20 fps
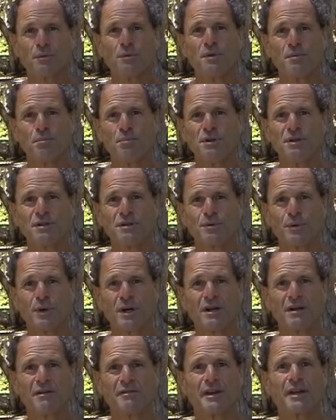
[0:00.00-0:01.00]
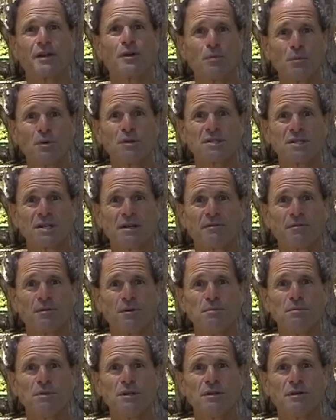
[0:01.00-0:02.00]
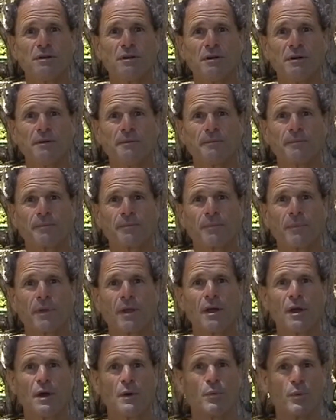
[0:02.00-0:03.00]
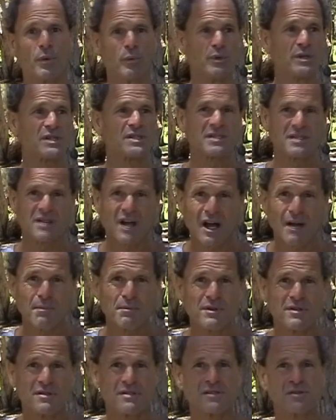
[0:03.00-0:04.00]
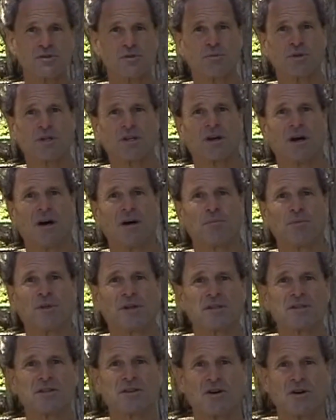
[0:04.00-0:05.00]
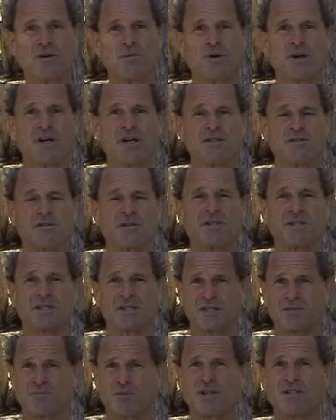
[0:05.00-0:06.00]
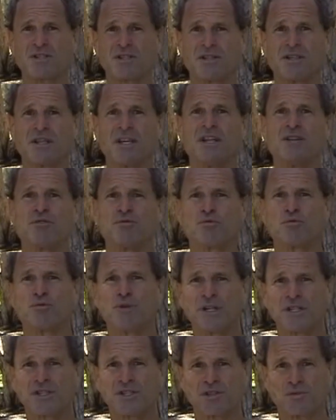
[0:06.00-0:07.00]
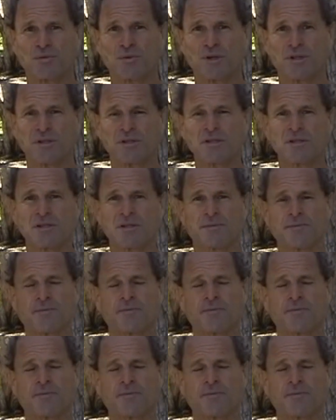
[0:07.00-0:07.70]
with B12 at almost every meal. When we stop consuming complex carbohydrates, and especially enriched ones,